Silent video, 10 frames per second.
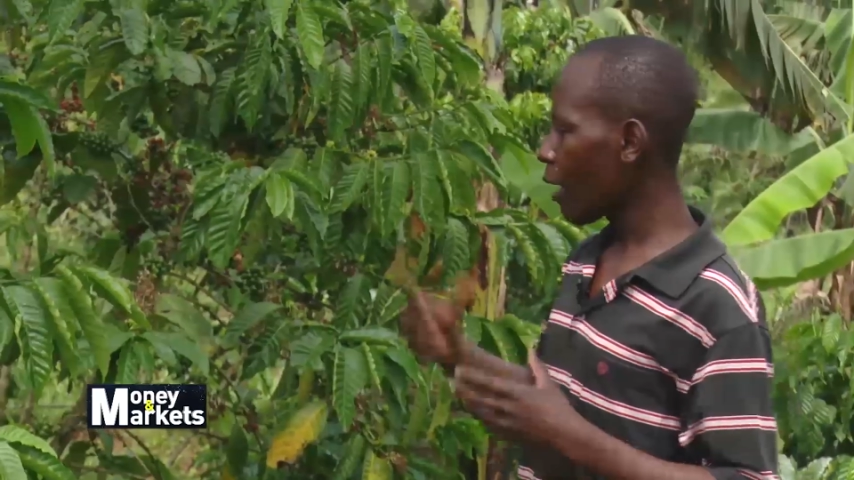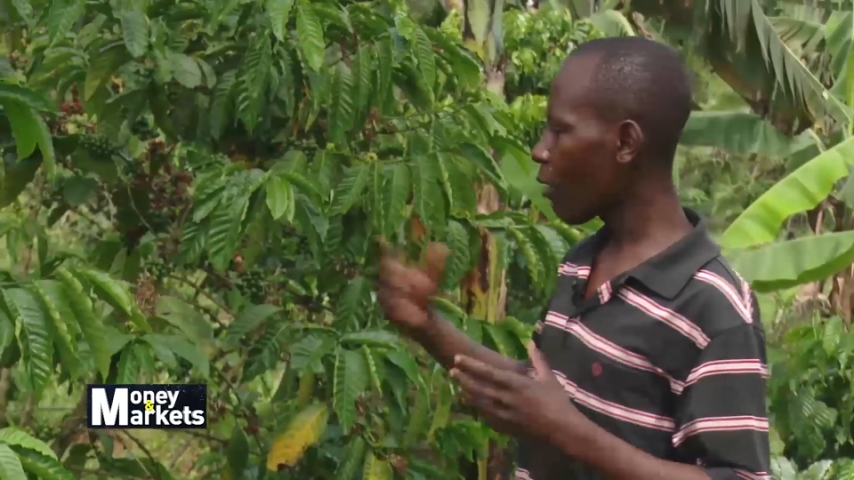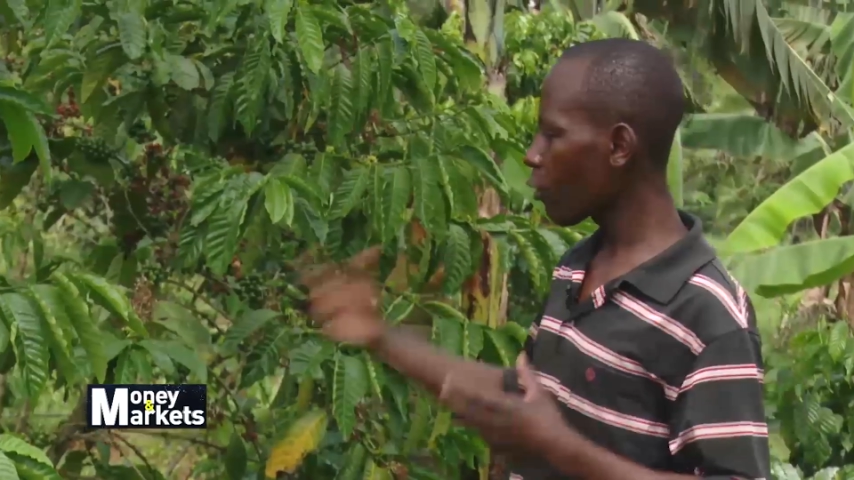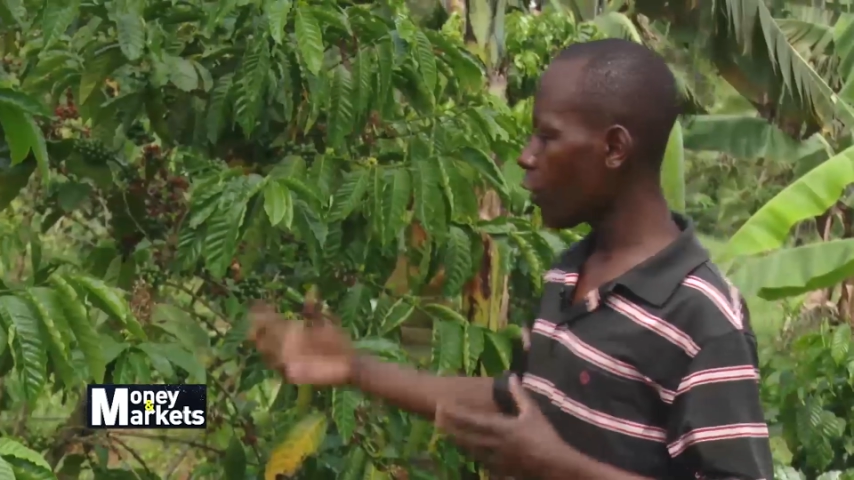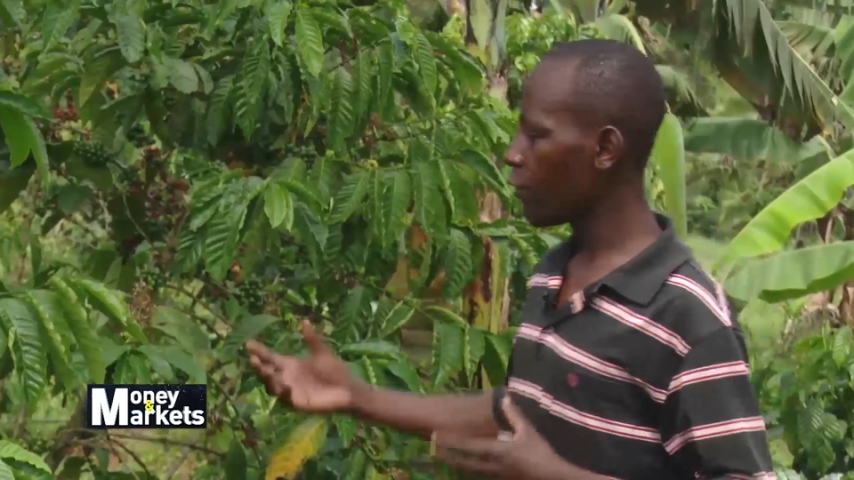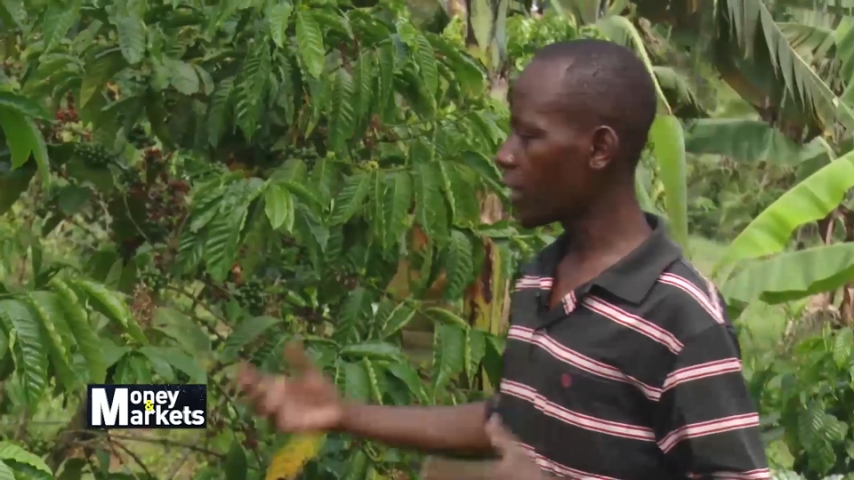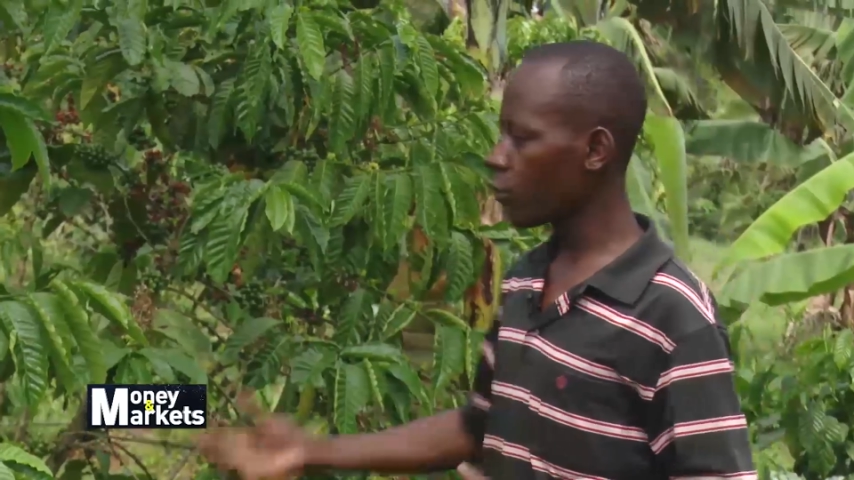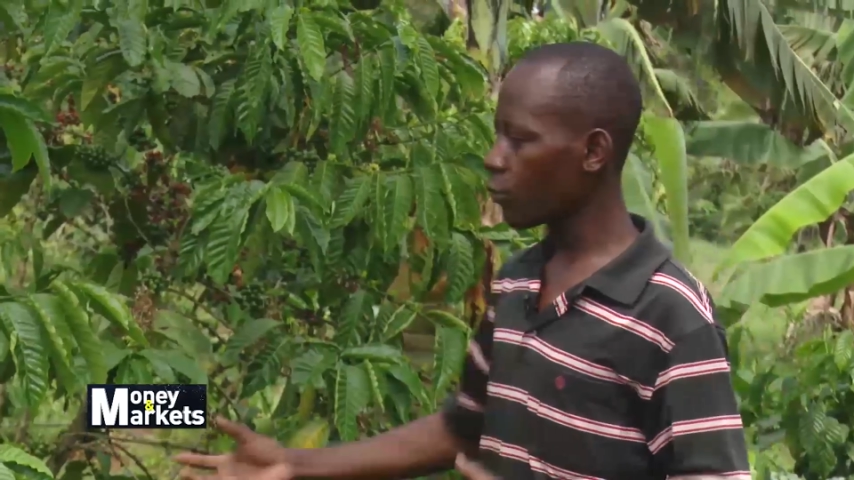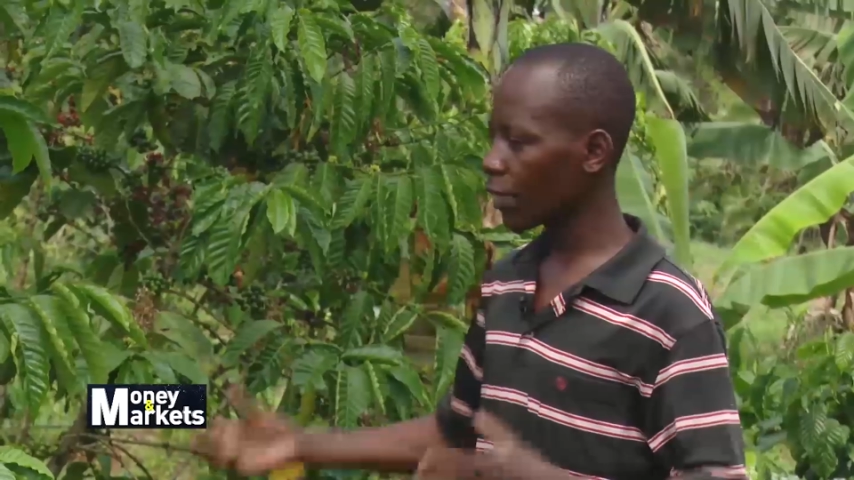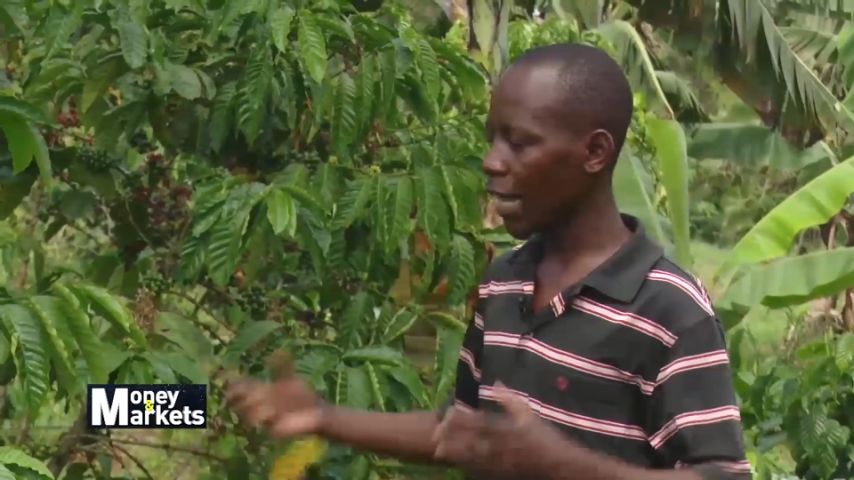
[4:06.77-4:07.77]
our coffee
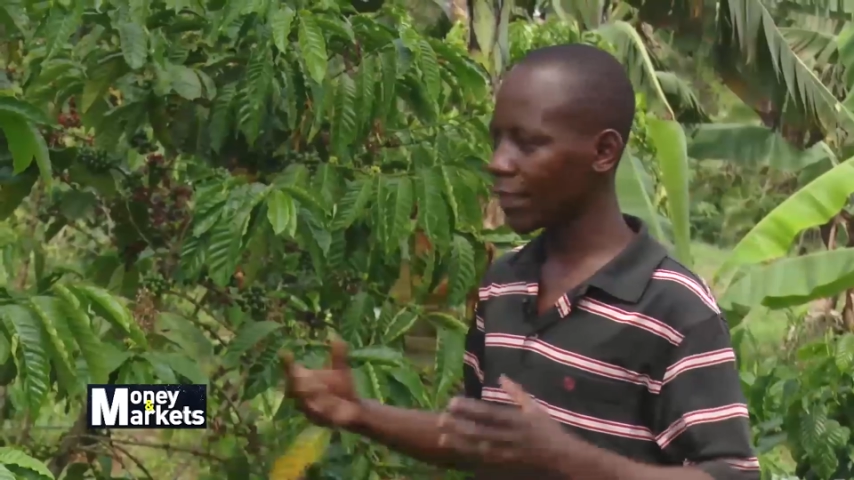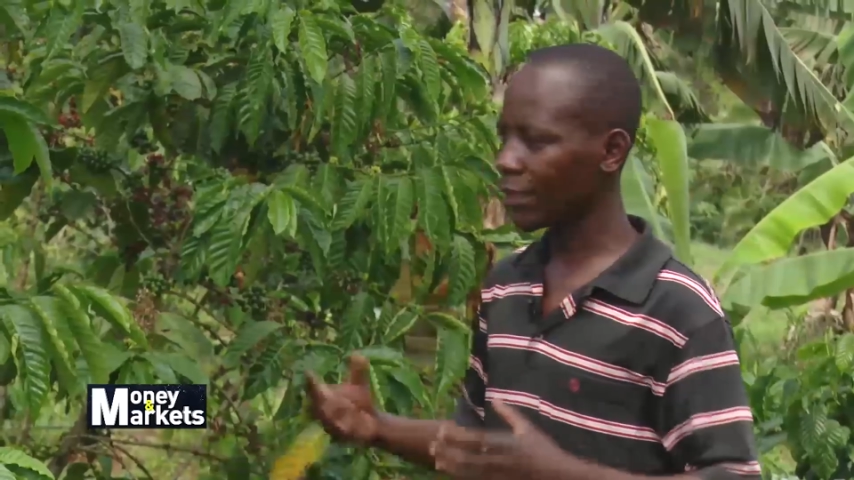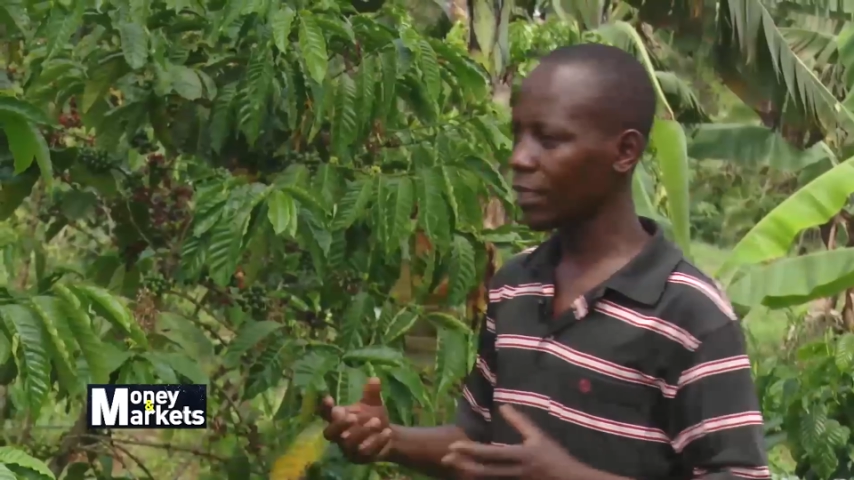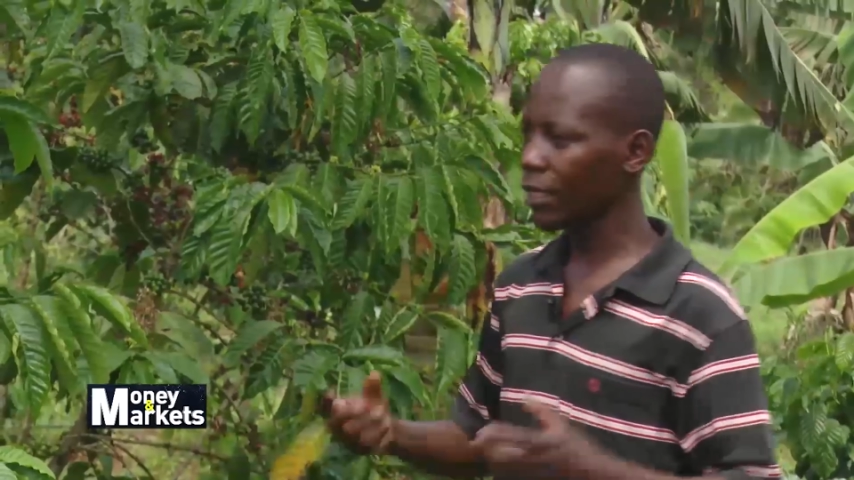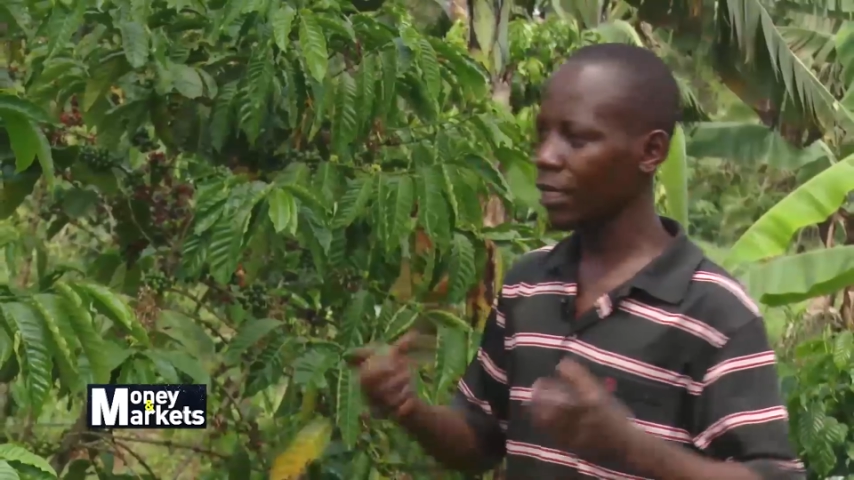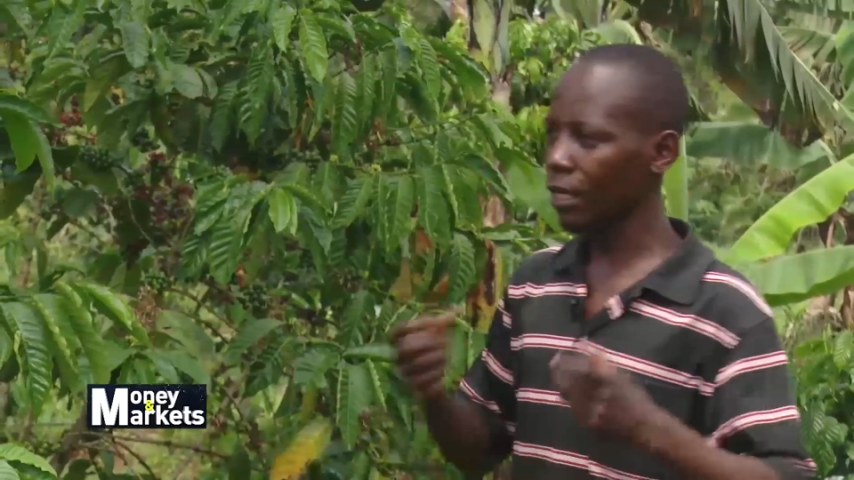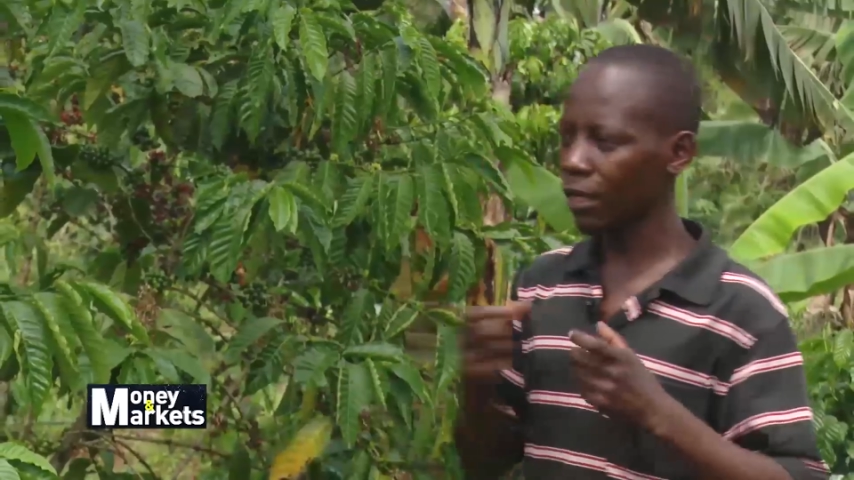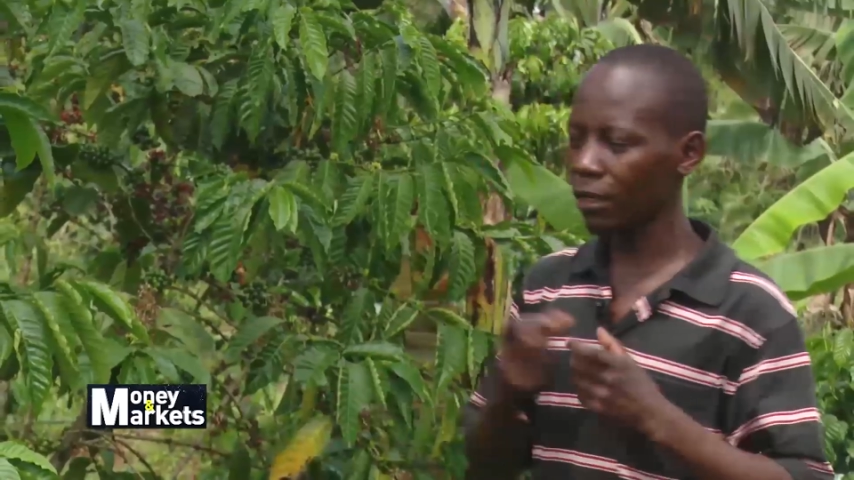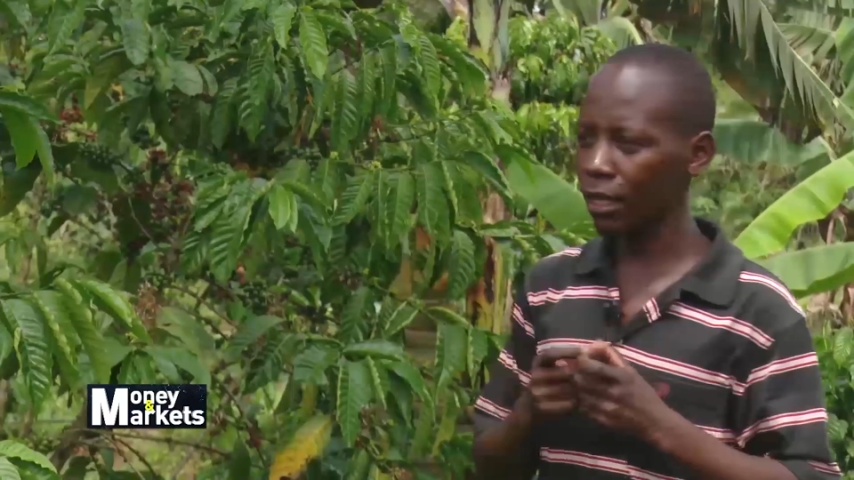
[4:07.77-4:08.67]
is looked at in